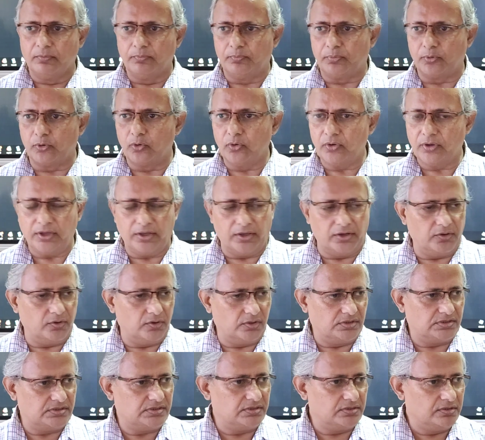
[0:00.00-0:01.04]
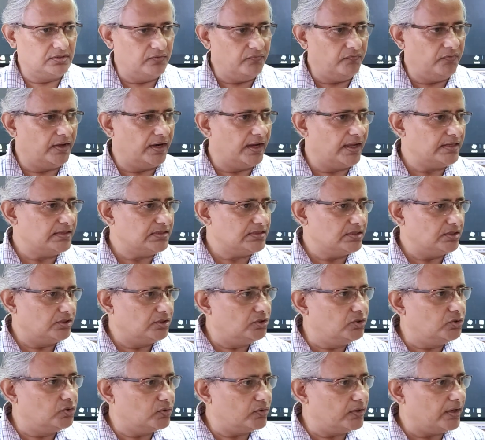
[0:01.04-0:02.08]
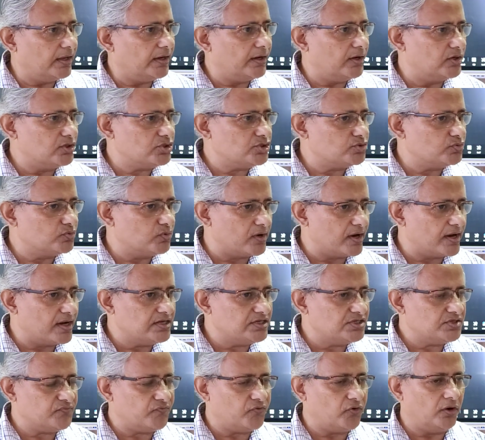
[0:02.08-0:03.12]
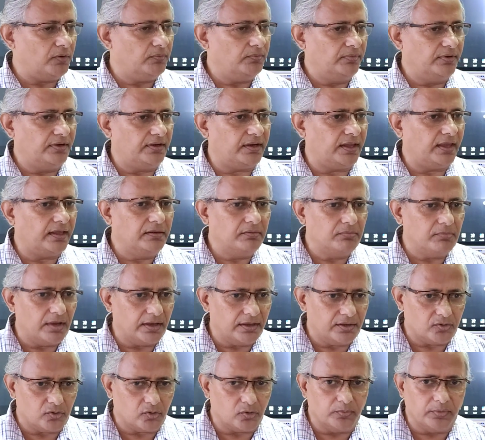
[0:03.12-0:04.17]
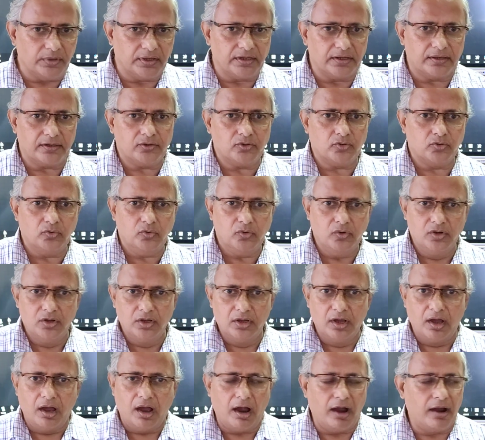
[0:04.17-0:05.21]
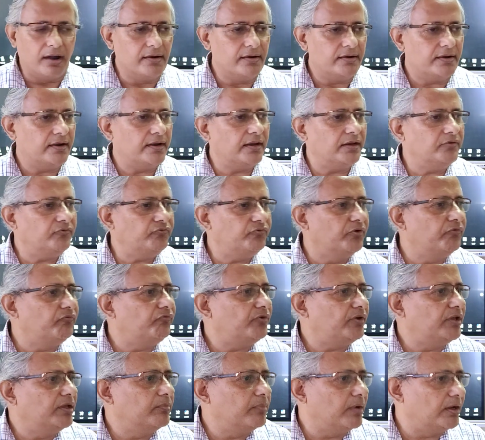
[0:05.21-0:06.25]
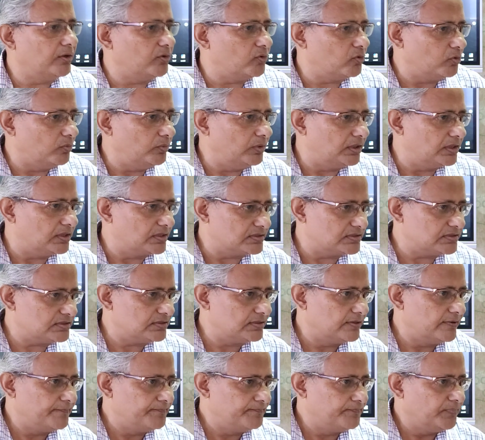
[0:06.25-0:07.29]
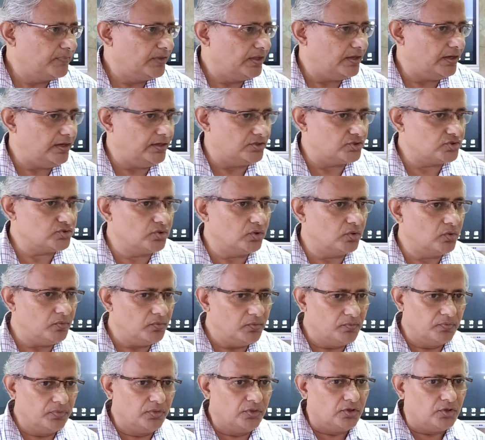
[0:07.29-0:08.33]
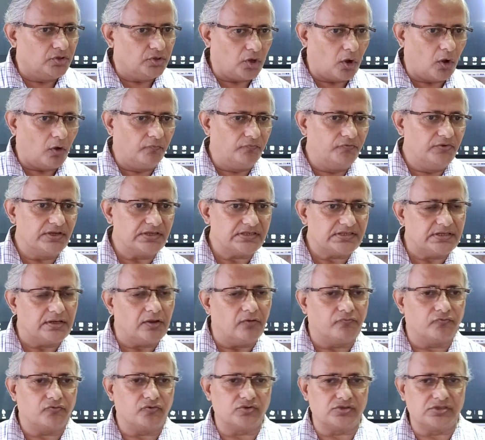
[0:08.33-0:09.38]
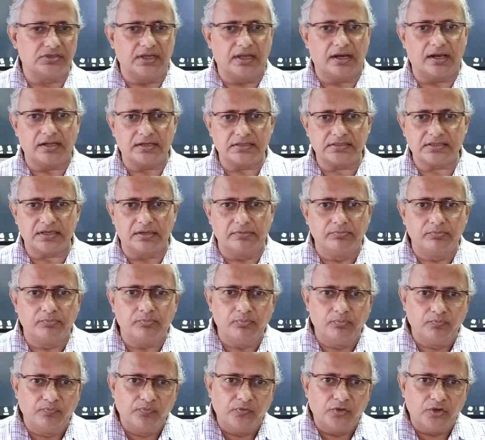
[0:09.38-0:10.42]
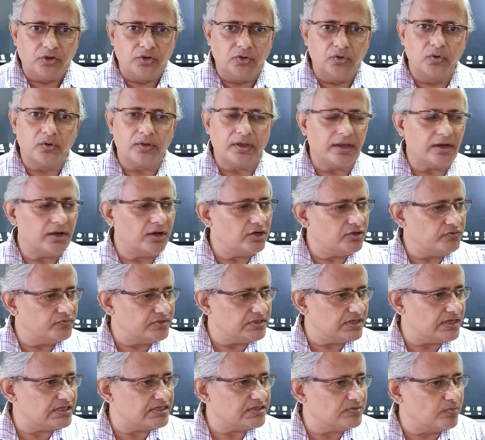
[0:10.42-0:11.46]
prokaryotes. Whereas eukaryotes range from 10 micrometer to 150 micrometers. Right, so obviously, of course, there are some eukaryotes which are